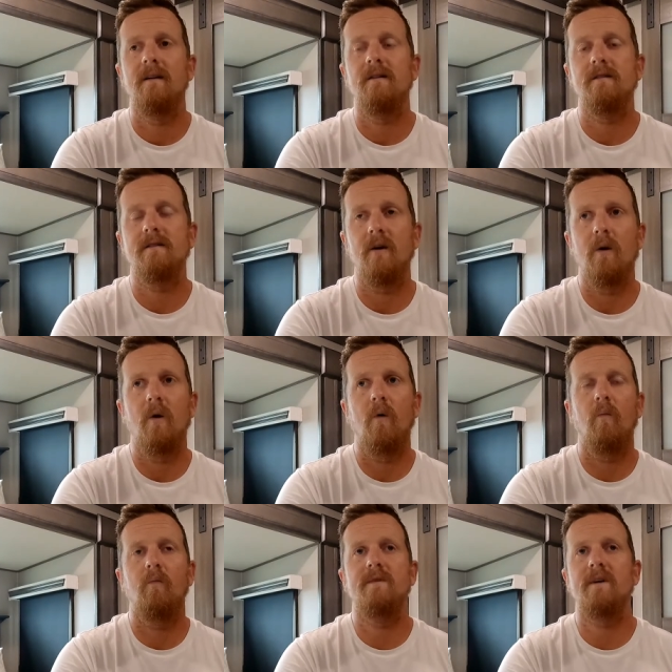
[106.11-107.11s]

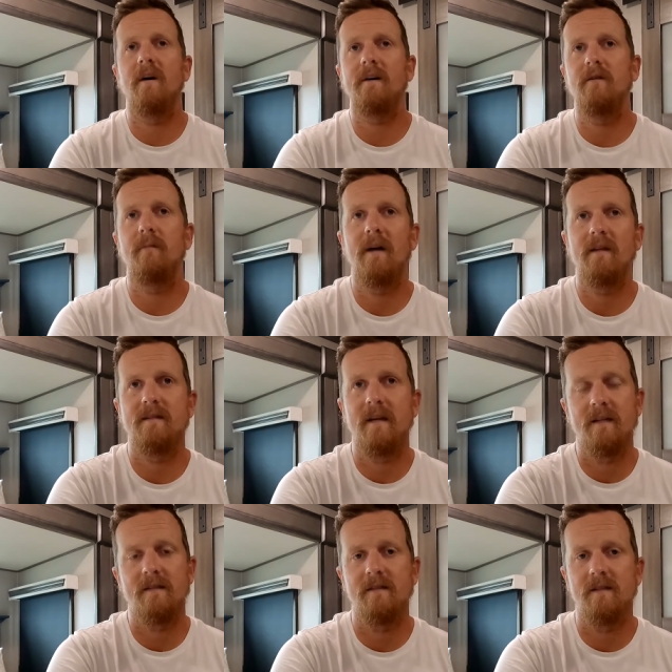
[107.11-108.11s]
So talking about the
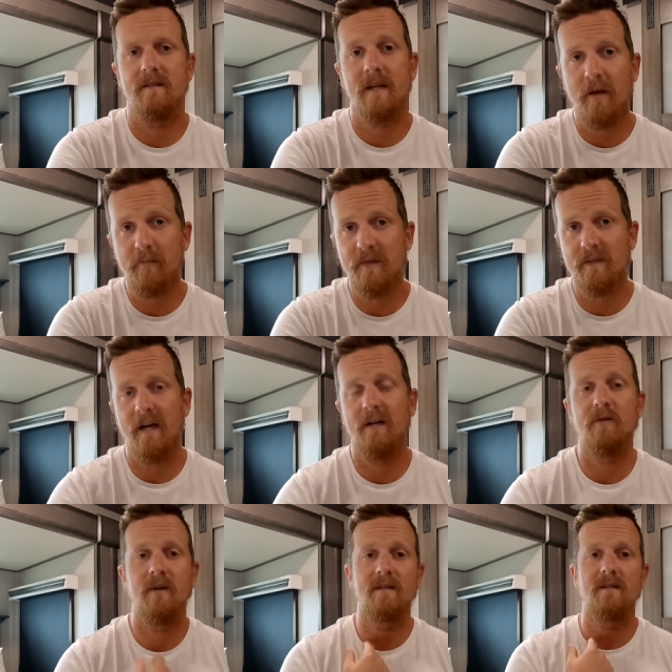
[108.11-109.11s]
Texas escapees
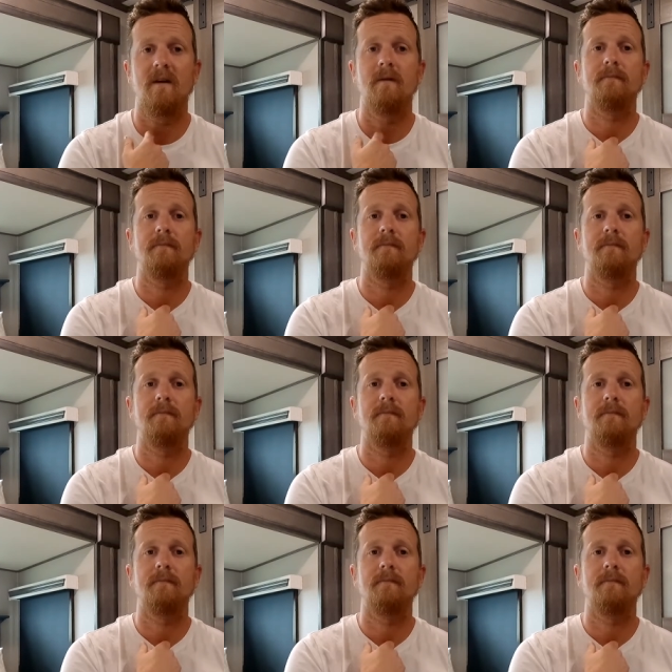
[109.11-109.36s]
address,